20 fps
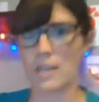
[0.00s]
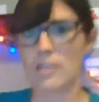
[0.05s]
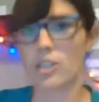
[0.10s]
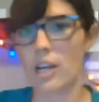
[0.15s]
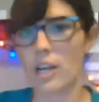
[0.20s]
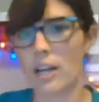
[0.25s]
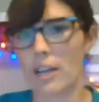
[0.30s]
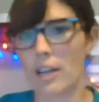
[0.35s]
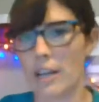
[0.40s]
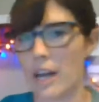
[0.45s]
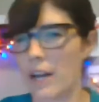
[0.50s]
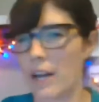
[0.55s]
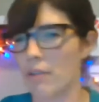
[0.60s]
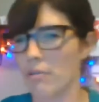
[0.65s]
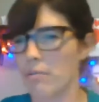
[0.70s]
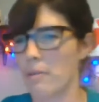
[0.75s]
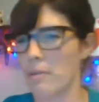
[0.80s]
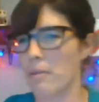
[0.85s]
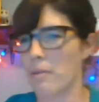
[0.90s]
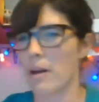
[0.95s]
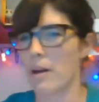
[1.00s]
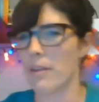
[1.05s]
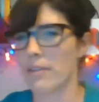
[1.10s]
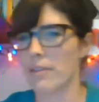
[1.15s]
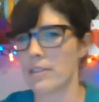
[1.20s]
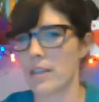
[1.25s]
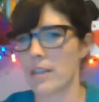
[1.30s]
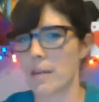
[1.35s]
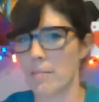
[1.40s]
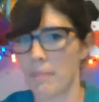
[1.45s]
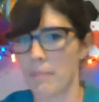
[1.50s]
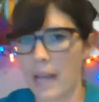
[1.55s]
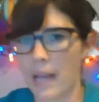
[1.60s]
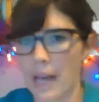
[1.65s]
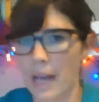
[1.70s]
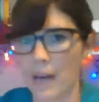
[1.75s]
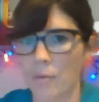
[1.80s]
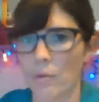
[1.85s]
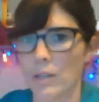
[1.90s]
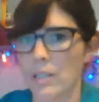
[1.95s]
gel, and I don't remember off the top of my
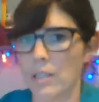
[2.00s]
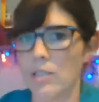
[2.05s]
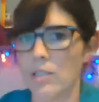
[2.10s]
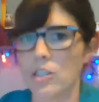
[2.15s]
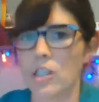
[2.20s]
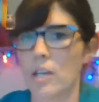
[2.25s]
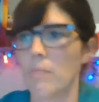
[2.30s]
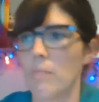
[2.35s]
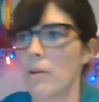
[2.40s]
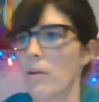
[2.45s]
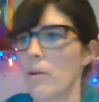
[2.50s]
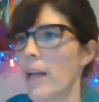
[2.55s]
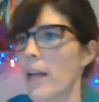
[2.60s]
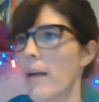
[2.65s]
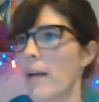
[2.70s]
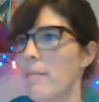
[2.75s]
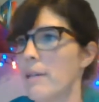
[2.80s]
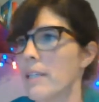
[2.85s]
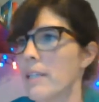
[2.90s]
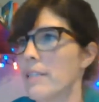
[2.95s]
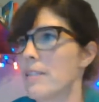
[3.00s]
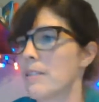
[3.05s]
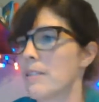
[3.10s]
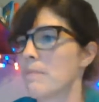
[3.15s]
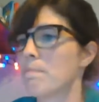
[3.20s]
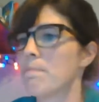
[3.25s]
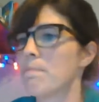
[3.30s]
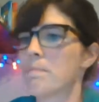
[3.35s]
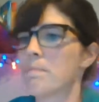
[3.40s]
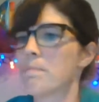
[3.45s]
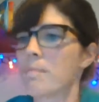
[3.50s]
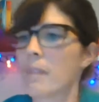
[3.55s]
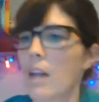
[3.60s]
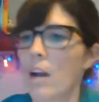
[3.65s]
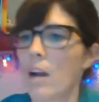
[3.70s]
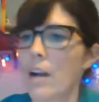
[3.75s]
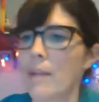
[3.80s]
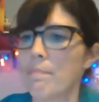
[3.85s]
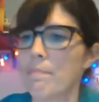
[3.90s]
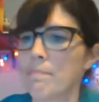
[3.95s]
head what the GMO lab is.
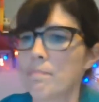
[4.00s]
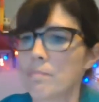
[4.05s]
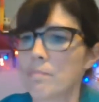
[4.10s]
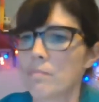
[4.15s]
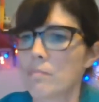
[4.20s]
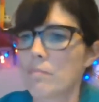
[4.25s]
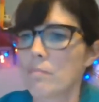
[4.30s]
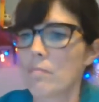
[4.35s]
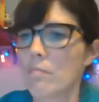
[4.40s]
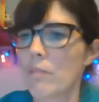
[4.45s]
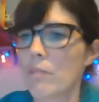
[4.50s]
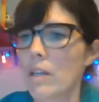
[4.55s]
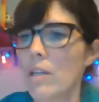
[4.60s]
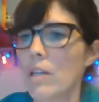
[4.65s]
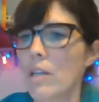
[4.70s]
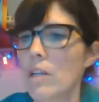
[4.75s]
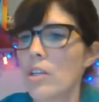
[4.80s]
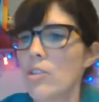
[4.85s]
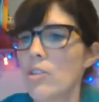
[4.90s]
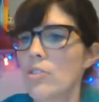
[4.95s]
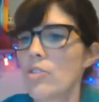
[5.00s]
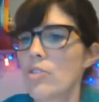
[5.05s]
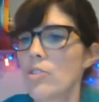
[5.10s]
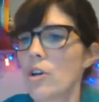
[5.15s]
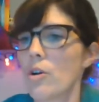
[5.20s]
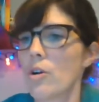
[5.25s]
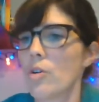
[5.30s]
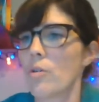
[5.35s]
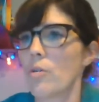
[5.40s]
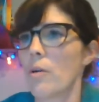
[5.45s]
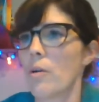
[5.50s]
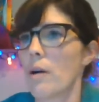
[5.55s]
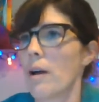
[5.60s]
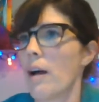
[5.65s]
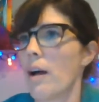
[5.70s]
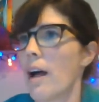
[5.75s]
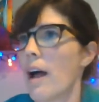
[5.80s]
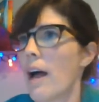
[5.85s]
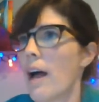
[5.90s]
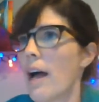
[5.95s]
All right, so
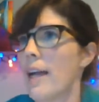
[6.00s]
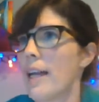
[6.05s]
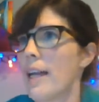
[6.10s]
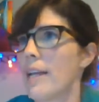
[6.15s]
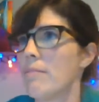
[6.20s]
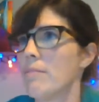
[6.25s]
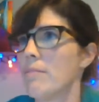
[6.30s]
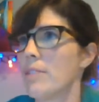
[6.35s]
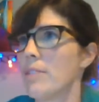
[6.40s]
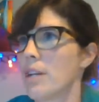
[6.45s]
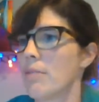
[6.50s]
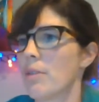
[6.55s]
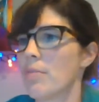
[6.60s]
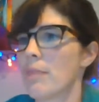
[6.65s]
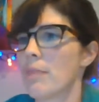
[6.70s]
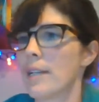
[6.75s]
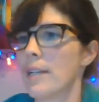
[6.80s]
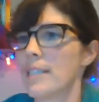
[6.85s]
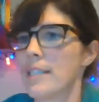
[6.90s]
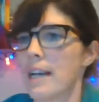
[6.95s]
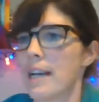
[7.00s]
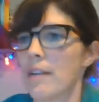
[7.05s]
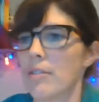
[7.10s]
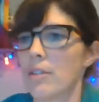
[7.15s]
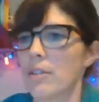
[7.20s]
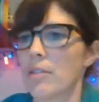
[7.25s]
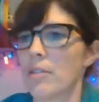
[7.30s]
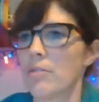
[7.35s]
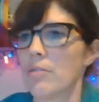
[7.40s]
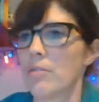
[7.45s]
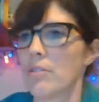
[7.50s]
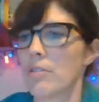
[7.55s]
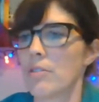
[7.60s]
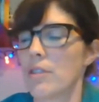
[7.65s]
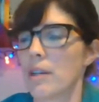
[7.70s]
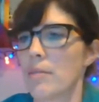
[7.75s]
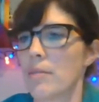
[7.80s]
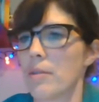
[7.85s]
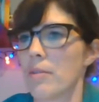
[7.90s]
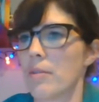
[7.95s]
I am done with my download. So
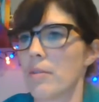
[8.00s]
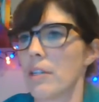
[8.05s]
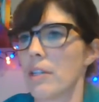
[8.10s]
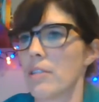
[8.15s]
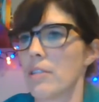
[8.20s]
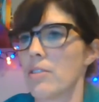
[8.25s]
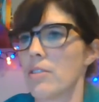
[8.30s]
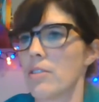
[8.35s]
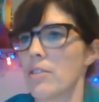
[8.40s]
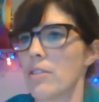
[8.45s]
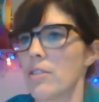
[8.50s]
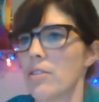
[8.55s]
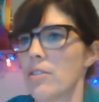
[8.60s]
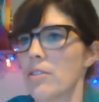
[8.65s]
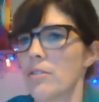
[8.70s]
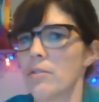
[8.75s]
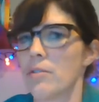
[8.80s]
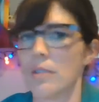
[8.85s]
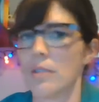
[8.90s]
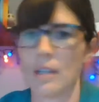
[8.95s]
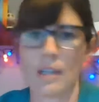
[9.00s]
I'm going to,